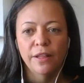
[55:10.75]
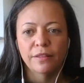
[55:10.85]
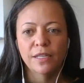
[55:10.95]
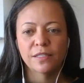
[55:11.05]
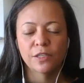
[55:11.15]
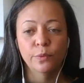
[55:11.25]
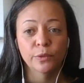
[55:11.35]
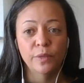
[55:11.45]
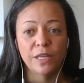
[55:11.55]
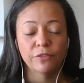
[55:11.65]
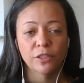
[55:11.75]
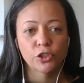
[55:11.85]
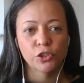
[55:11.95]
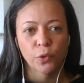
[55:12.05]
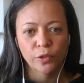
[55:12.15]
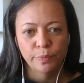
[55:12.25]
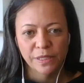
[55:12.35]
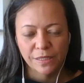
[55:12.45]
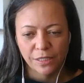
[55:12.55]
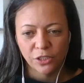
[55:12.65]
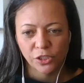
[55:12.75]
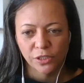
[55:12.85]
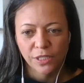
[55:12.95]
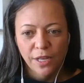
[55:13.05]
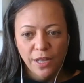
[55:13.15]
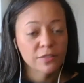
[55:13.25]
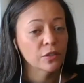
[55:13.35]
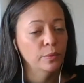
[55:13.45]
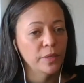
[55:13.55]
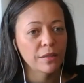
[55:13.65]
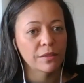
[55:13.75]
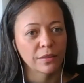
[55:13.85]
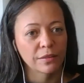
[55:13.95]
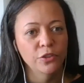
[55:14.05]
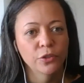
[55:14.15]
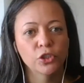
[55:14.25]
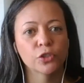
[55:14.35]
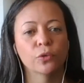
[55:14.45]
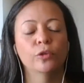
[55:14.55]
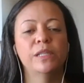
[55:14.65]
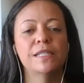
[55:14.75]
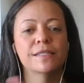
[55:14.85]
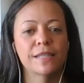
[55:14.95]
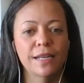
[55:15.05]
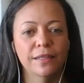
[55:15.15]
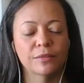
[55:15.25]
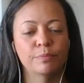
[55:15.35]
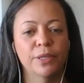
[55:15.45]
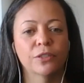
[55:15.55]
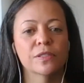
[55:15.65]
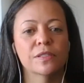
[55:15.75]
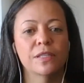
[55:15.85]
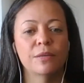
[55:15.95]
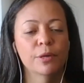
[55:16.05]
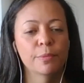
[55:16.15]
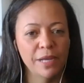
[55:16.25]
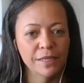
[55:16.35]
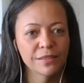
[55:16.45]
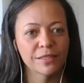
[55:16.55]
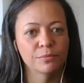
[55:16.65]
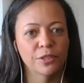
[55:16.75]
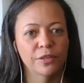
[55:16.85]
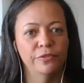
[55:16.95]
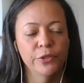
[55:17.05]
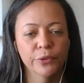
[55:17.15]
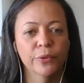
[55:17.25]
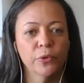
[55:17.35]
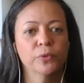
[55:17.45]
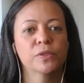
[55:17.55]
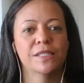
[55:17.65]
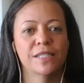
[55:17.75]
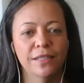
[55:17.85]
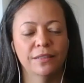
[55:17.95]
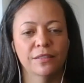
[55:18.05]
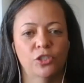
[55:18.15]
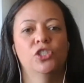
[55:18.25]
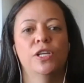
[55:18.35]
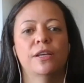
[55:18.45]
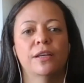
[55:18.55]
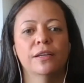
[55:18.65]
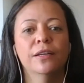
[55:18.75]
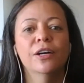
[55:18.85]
They said, well, we've got a short position, and so we think you should all be selling it because the momentum of you all selling the share